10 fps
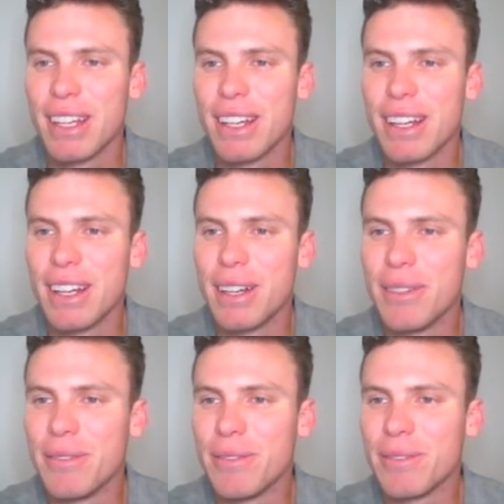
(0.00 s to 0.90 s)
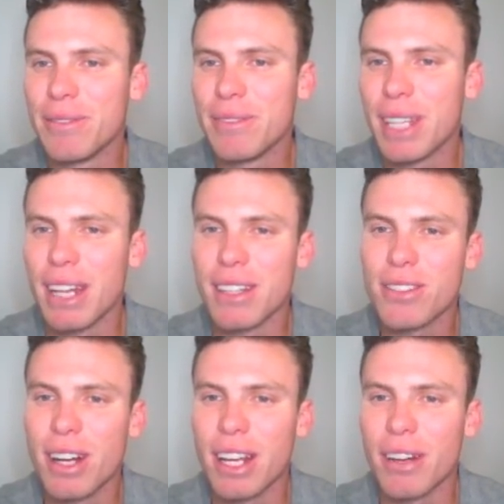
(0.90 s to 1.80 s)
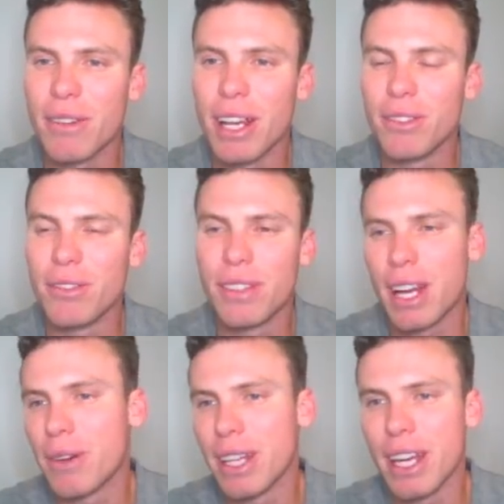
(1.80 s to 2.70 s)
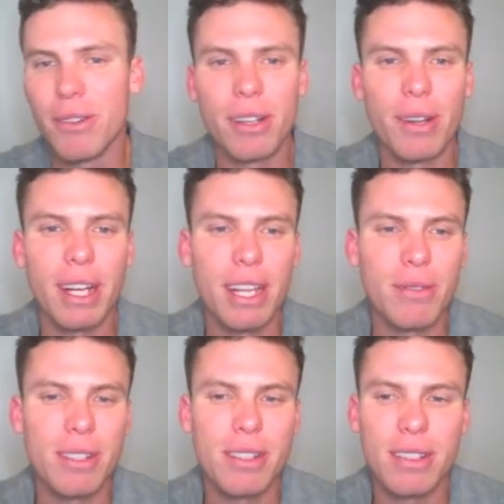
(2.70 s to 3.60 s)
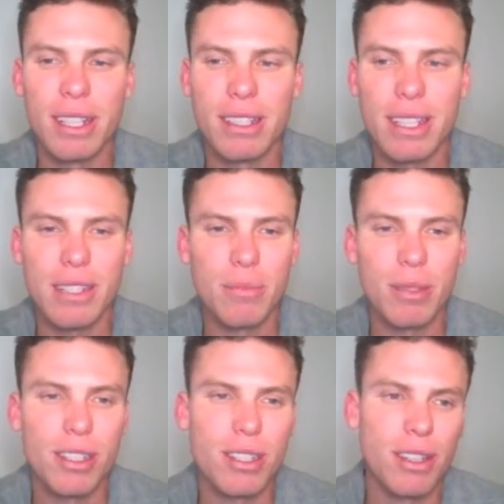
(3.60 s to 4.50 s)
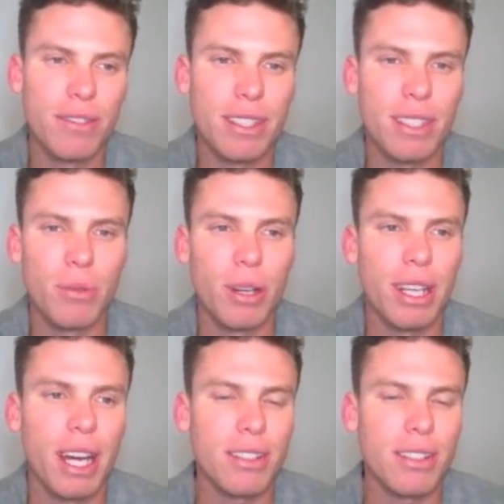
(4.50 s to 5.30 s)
Um, yeah, just trading out Randall for that one there when, when he was in a decent position. Obviously, didn't work out.